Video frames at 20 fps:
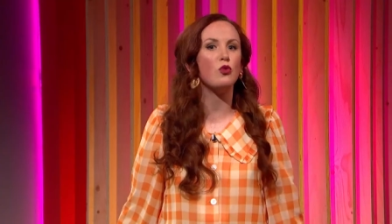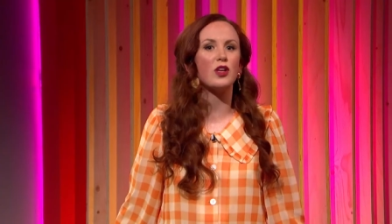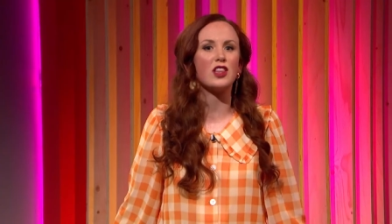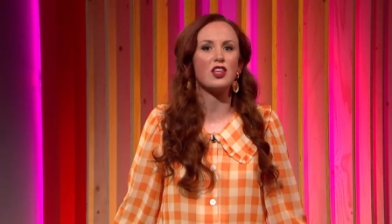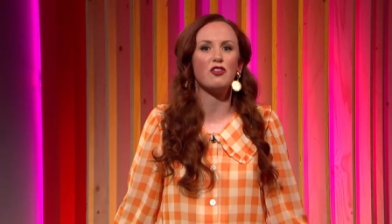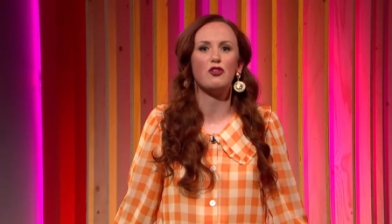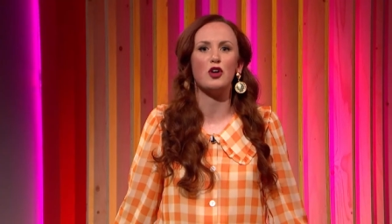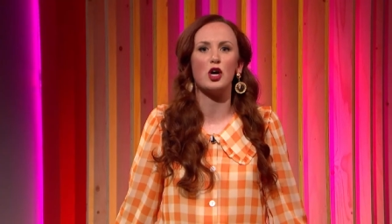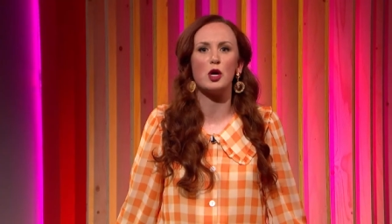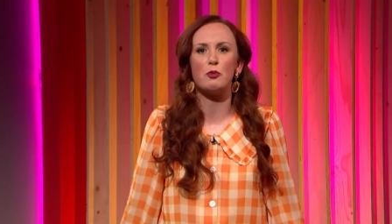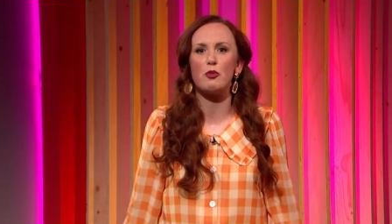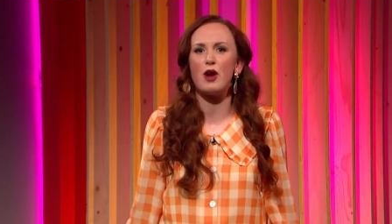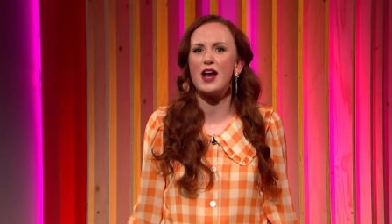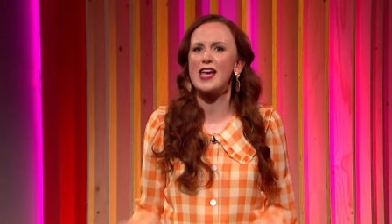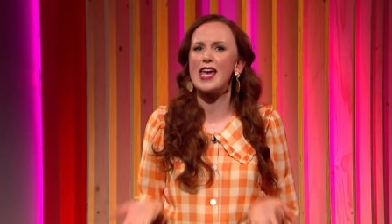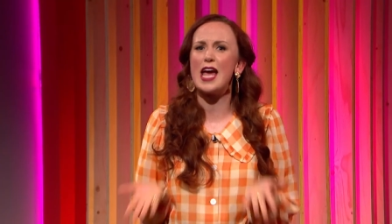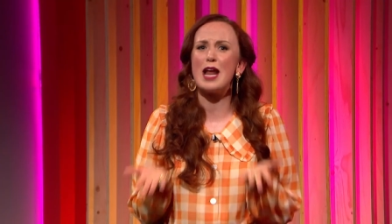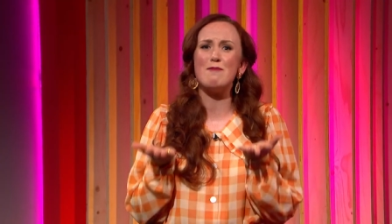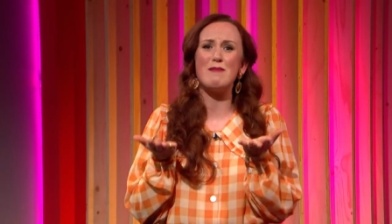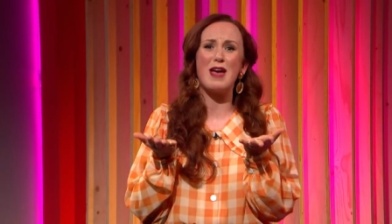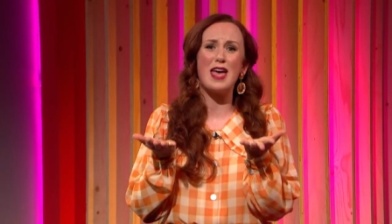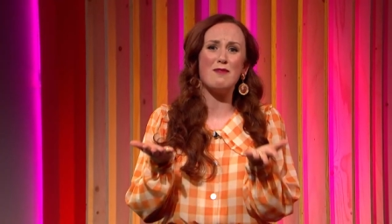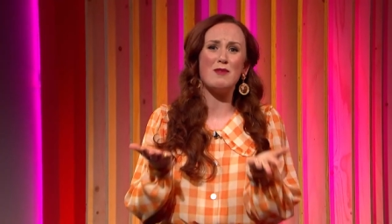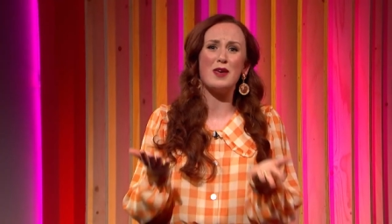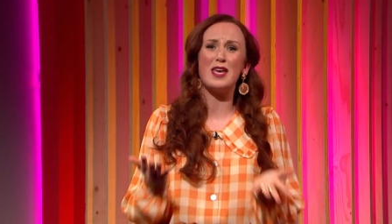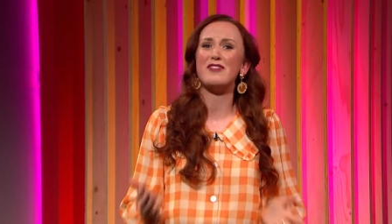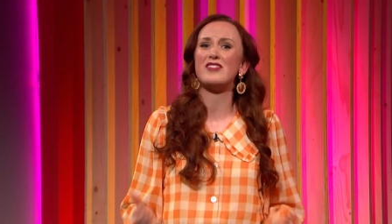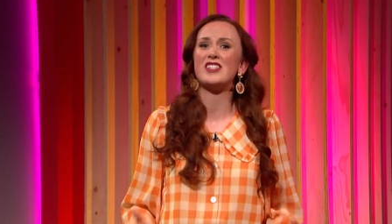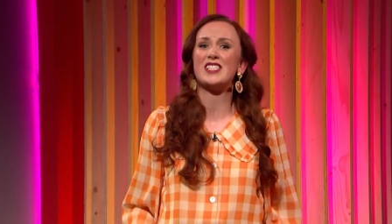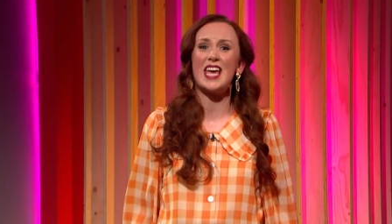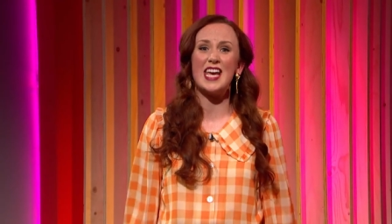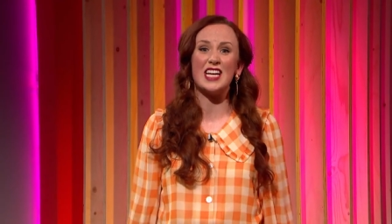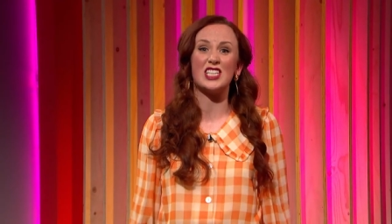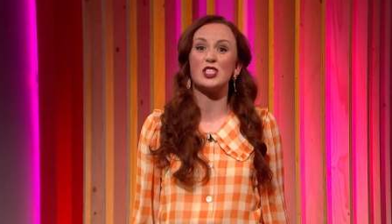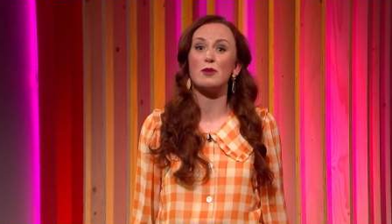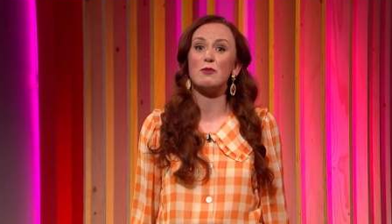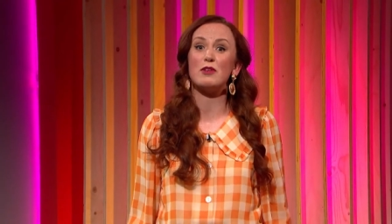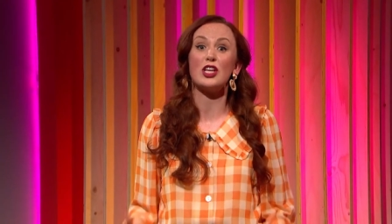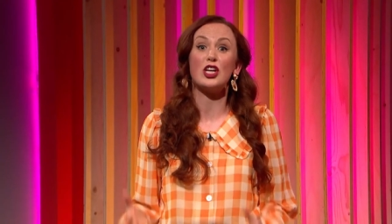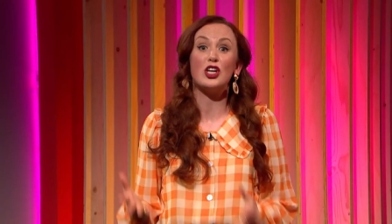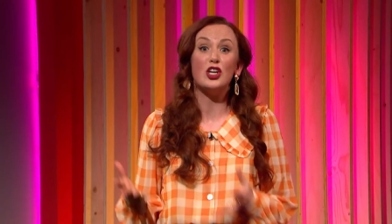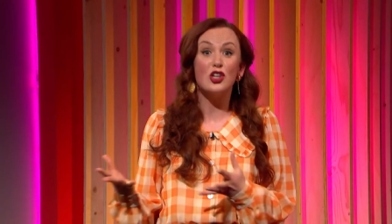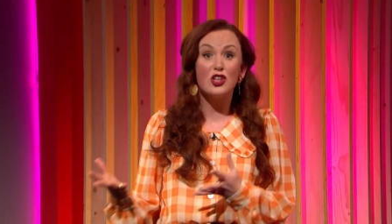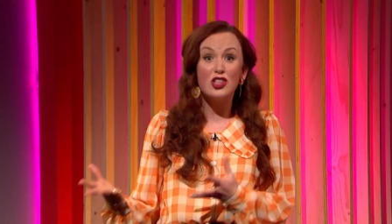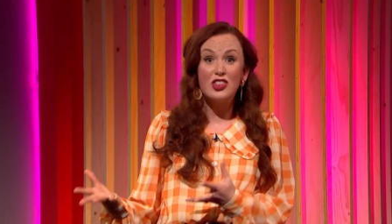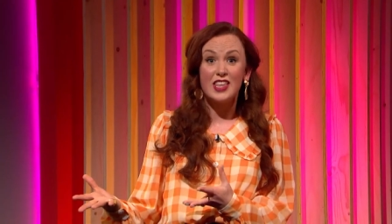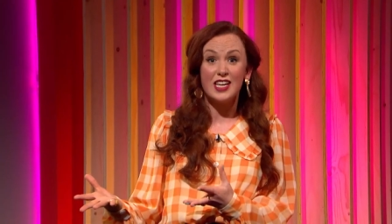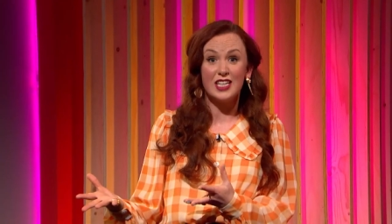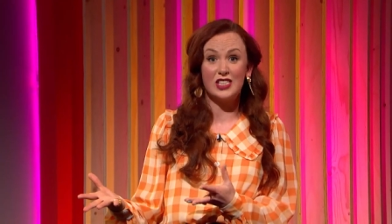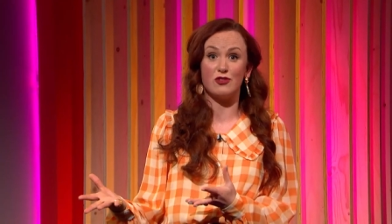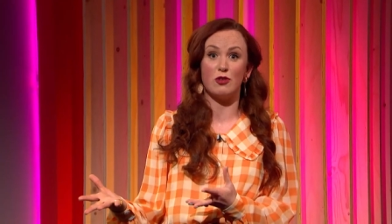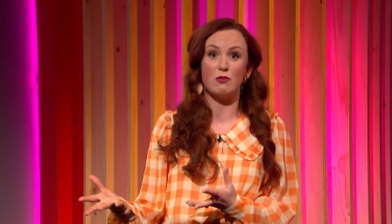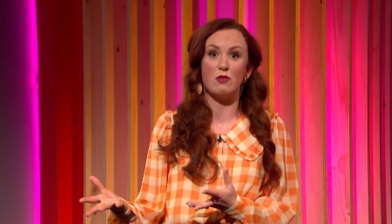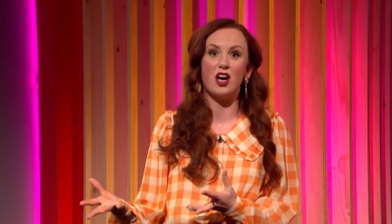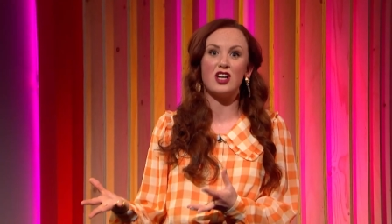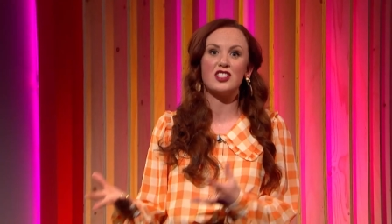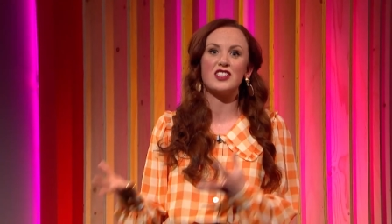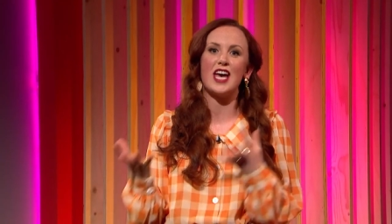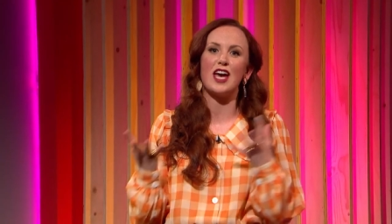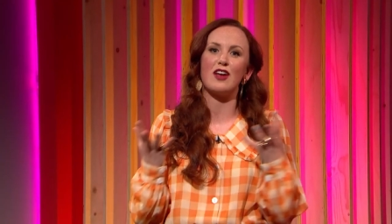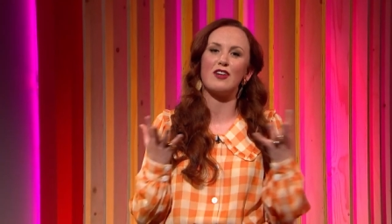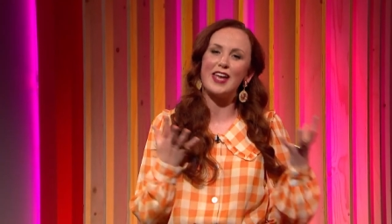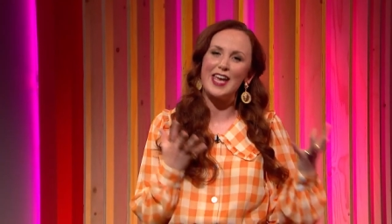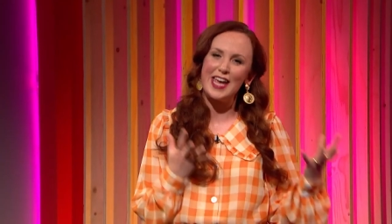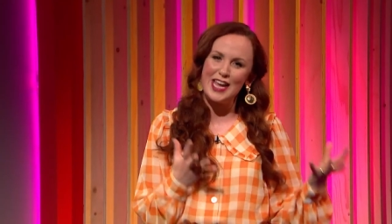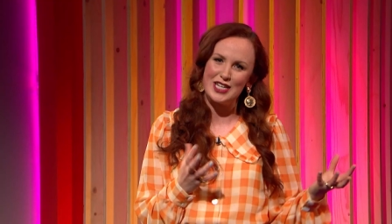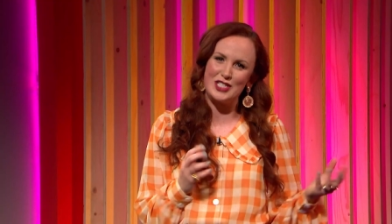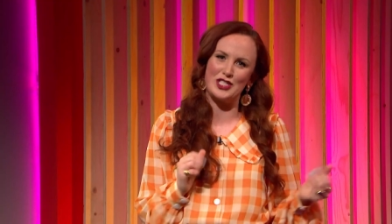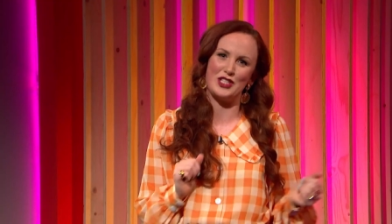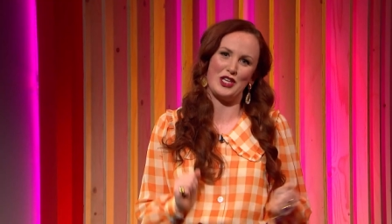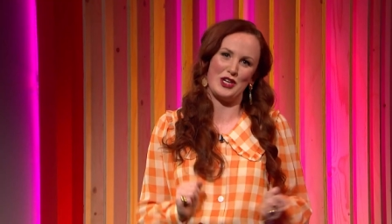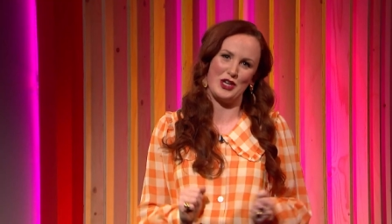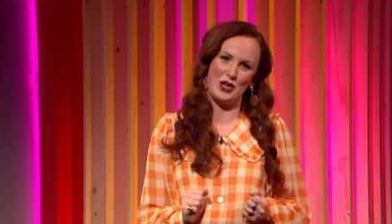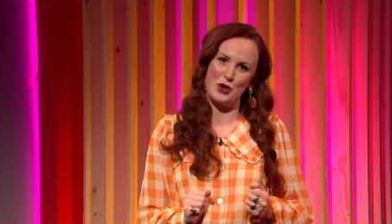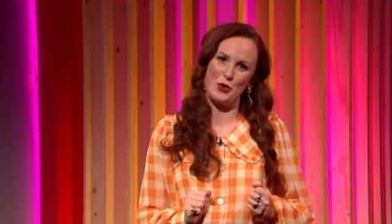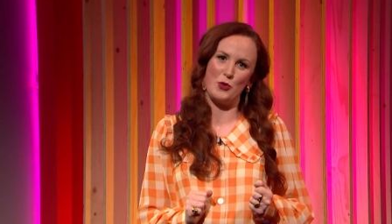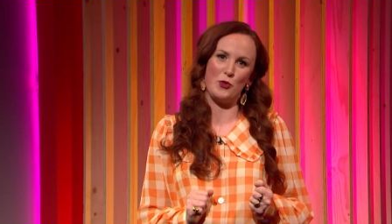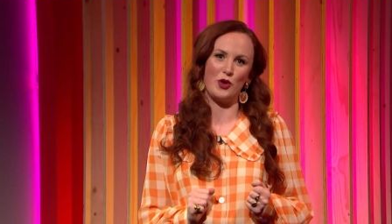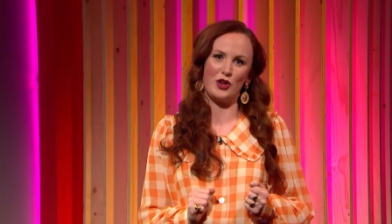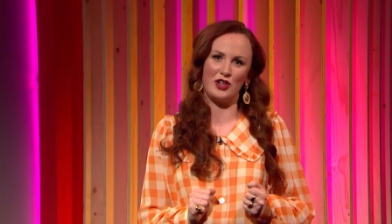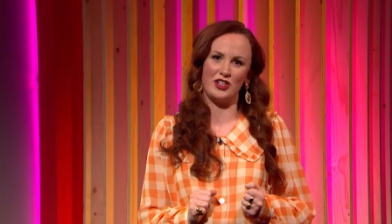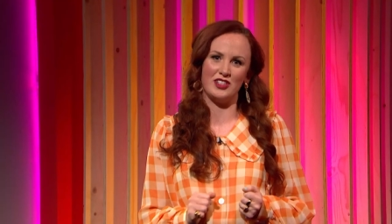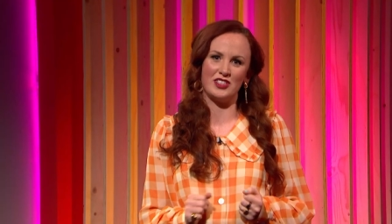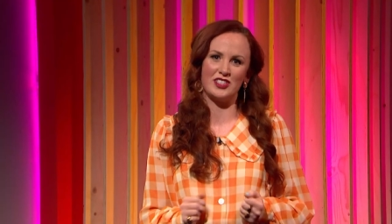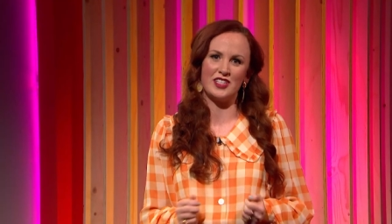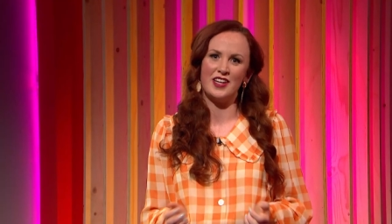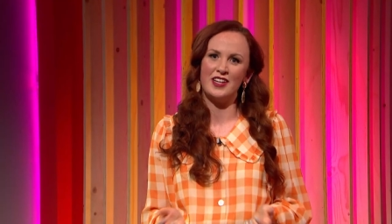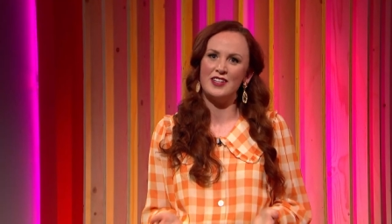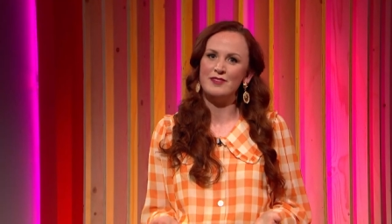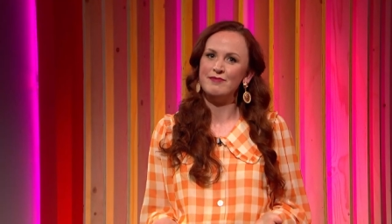a what the fuck break, and maybe even take some of the good things from lockdown into the new world.